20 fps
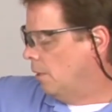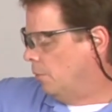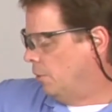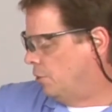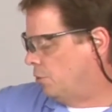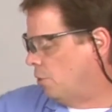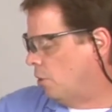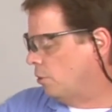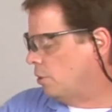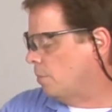We
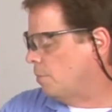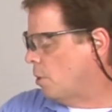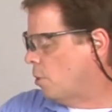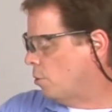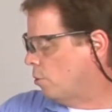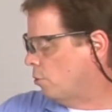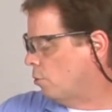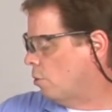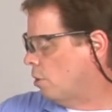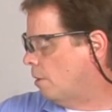start the
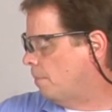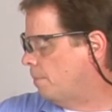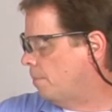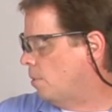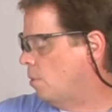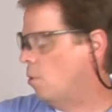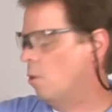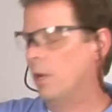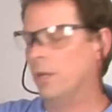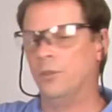motor up
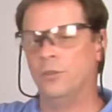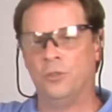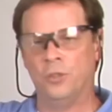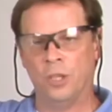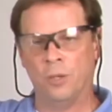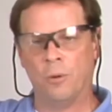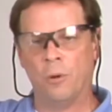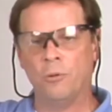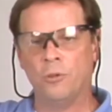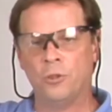on
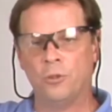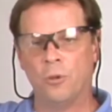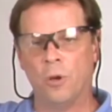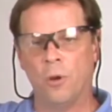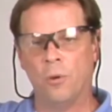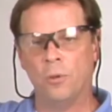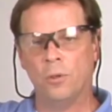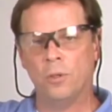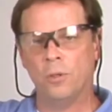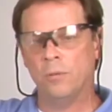zero
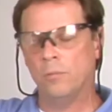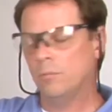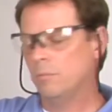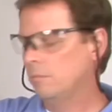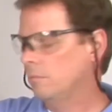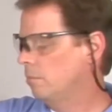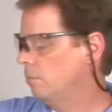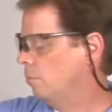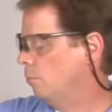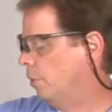stroke,
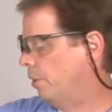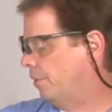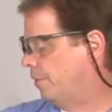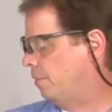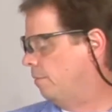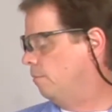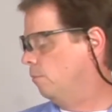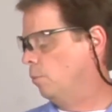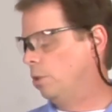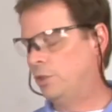
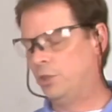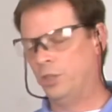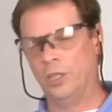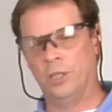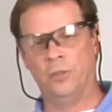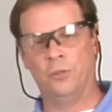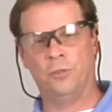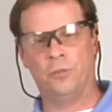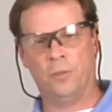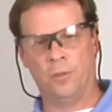which
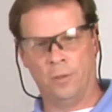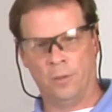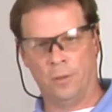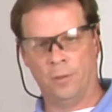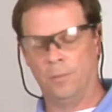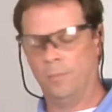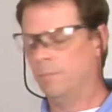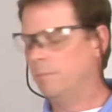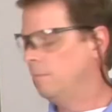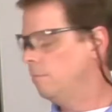is
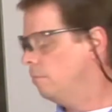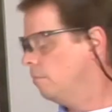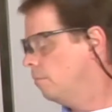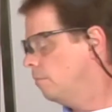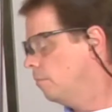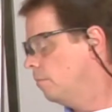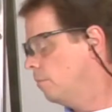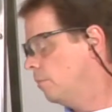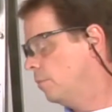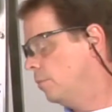the,
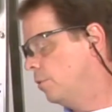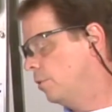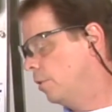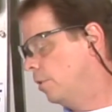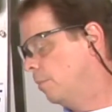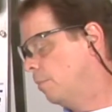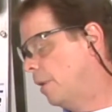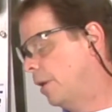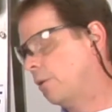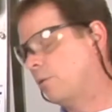
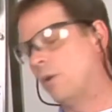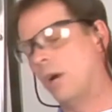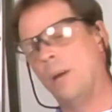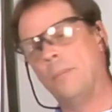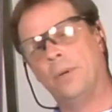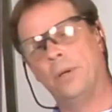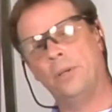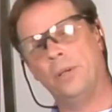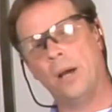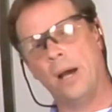the
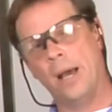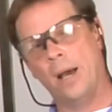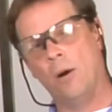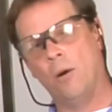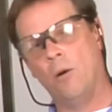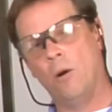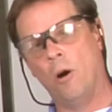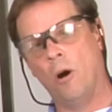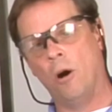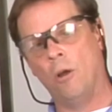micrometer
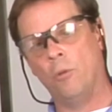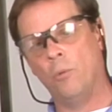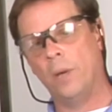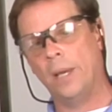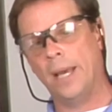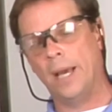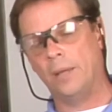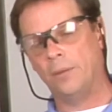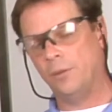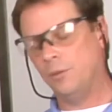dial all the
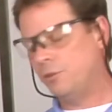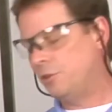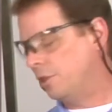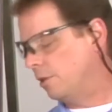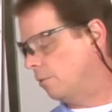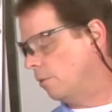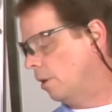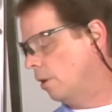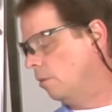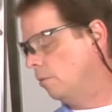way out to
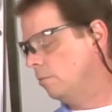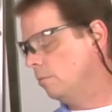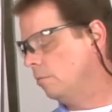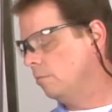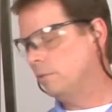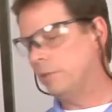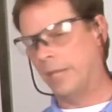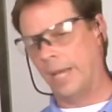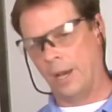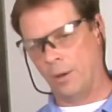zero,
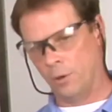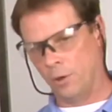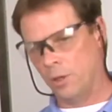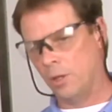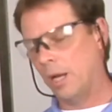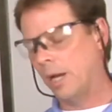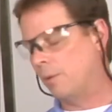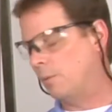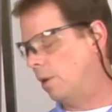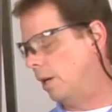
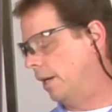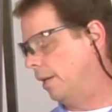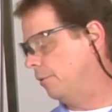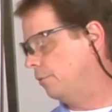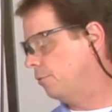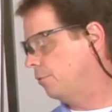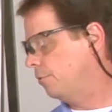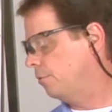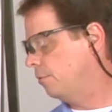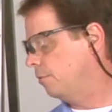
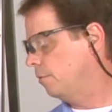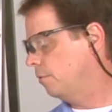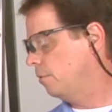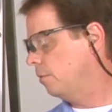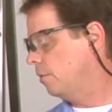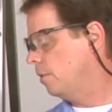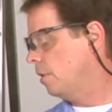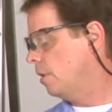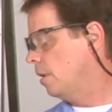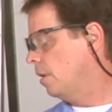counterclockwise.
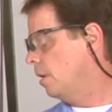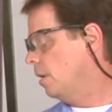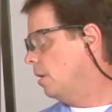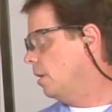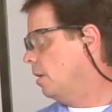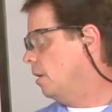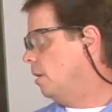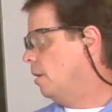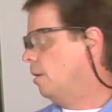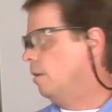
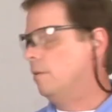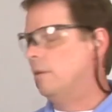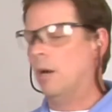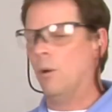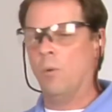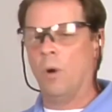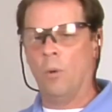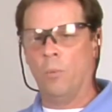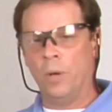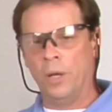
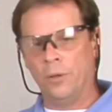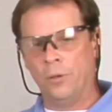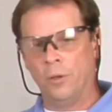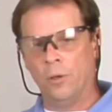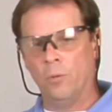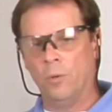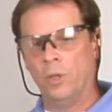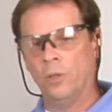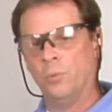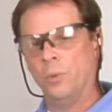Now what we
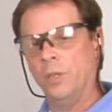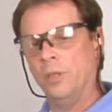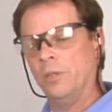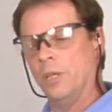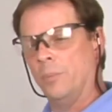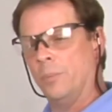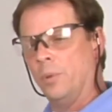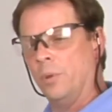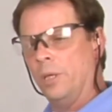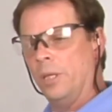do is we
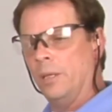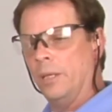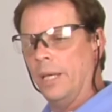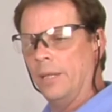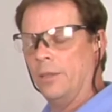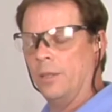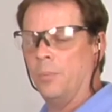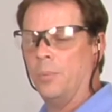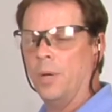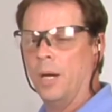typically
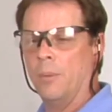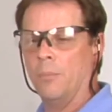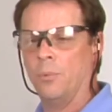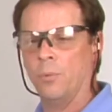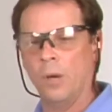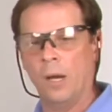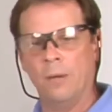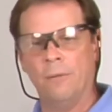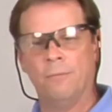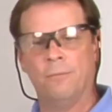let the pump
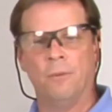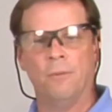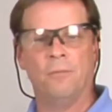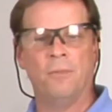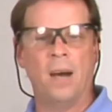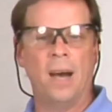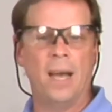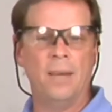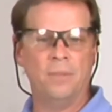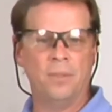run for
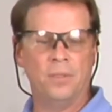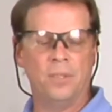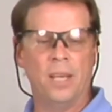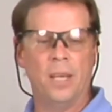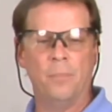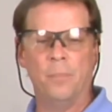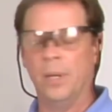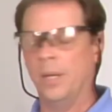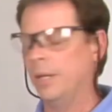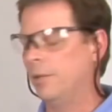5 to
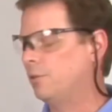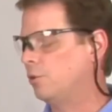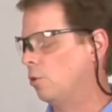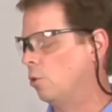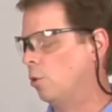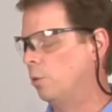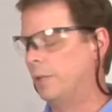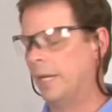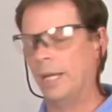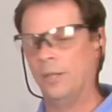10 minutes
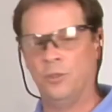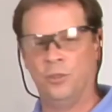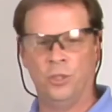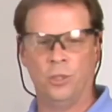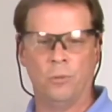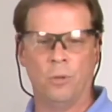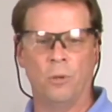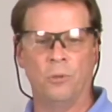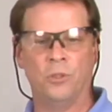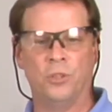on that
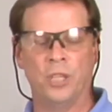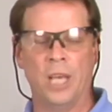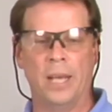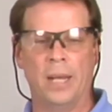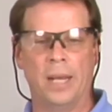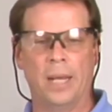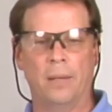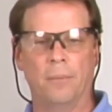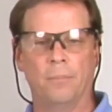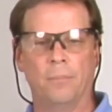zero
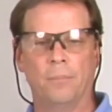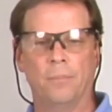setting.